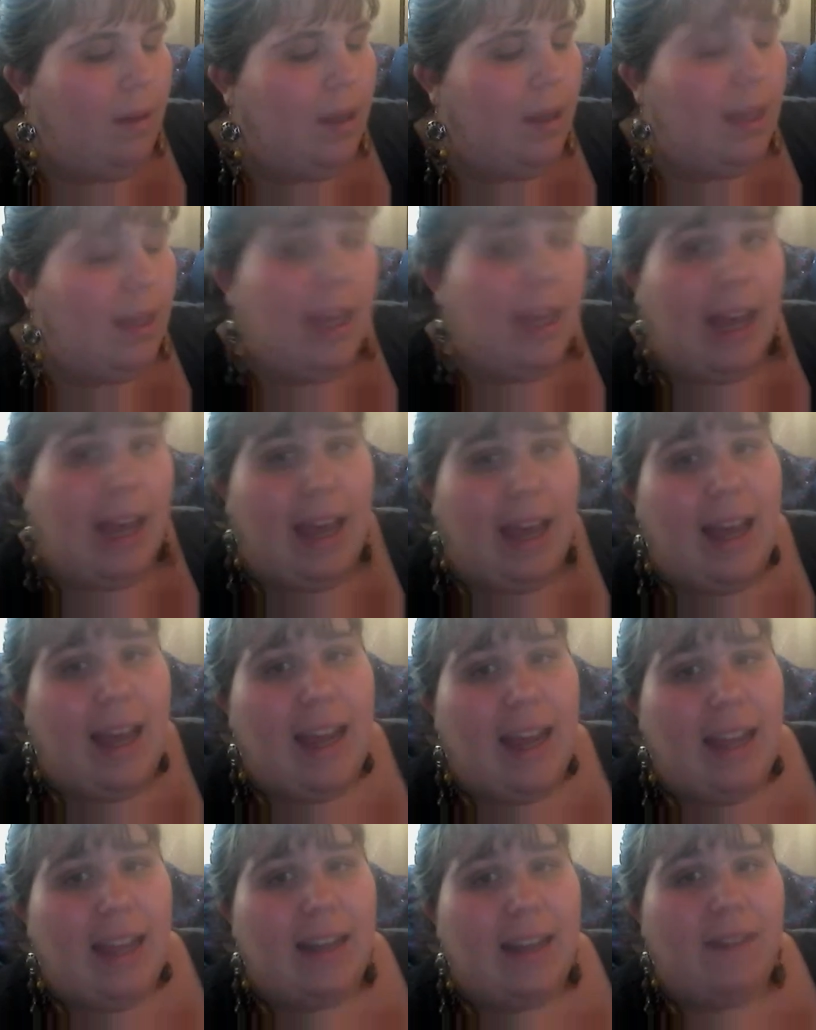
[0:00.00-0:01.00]
yeah,
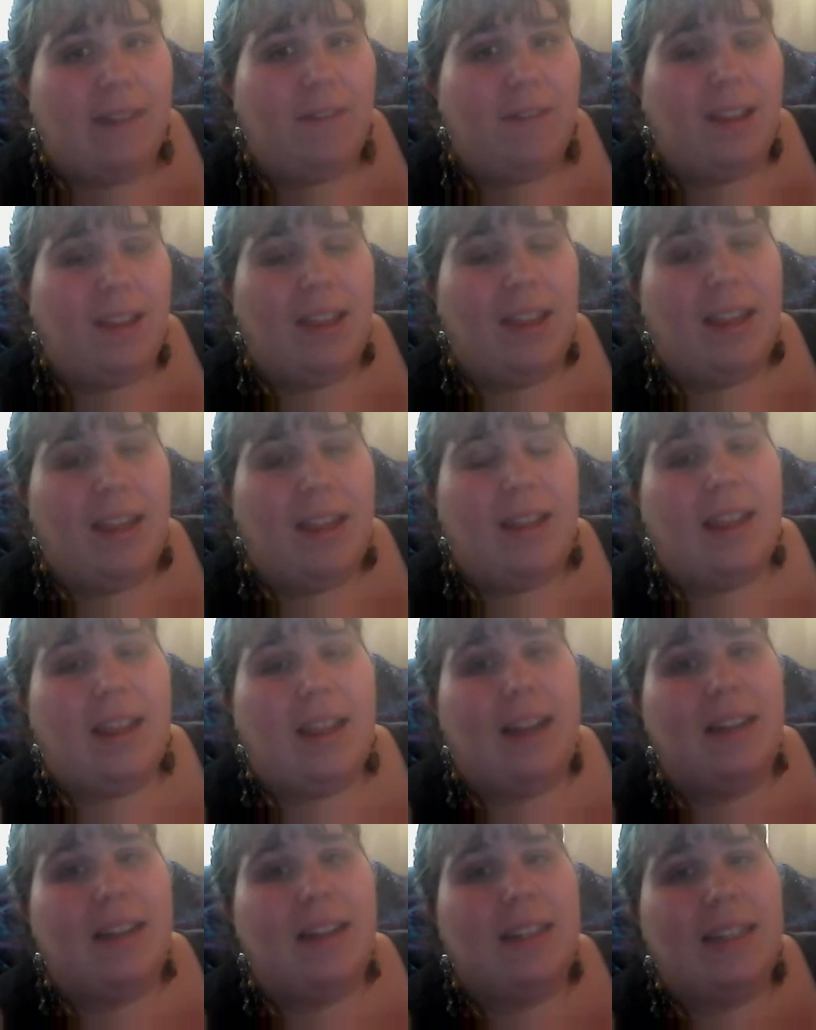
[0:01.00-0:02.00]
I definitely think that
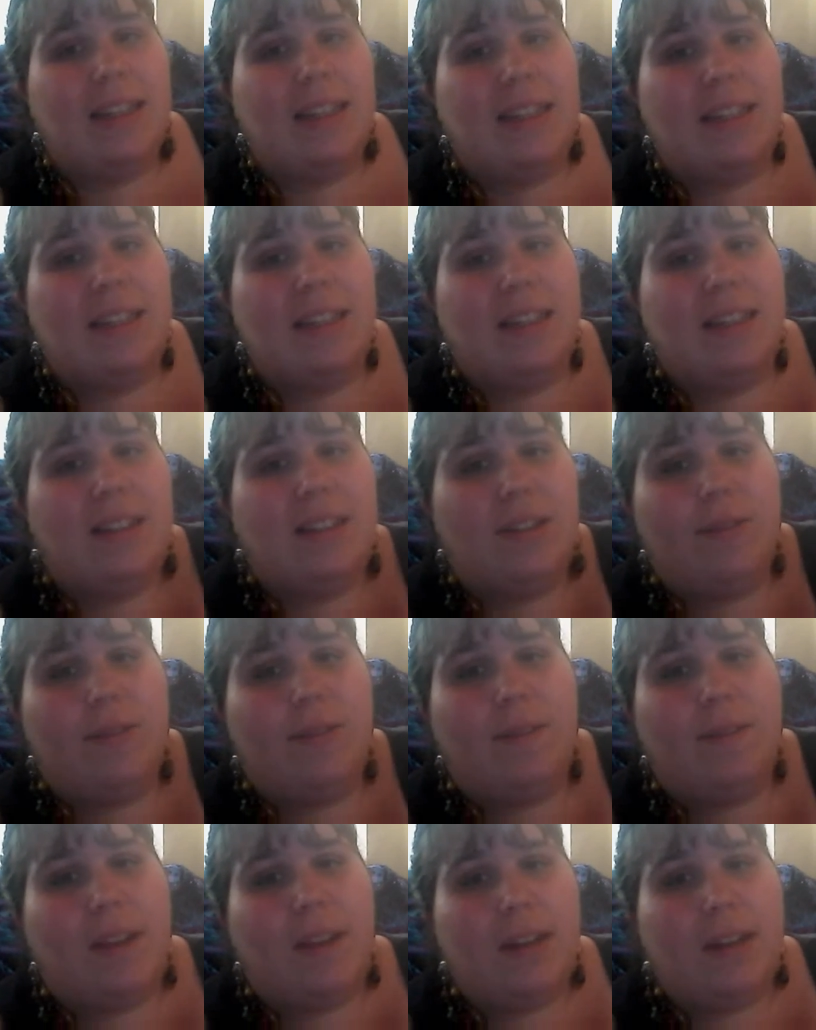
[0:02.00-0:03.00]
seasons do
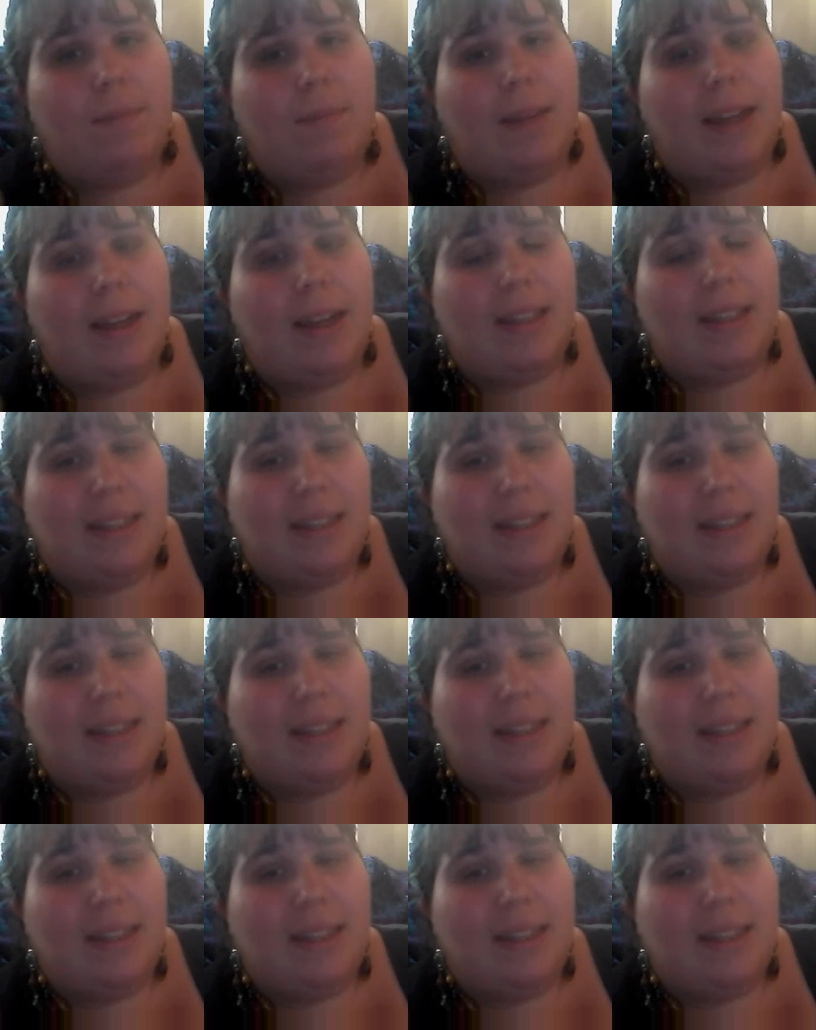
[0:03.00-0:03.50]
affect my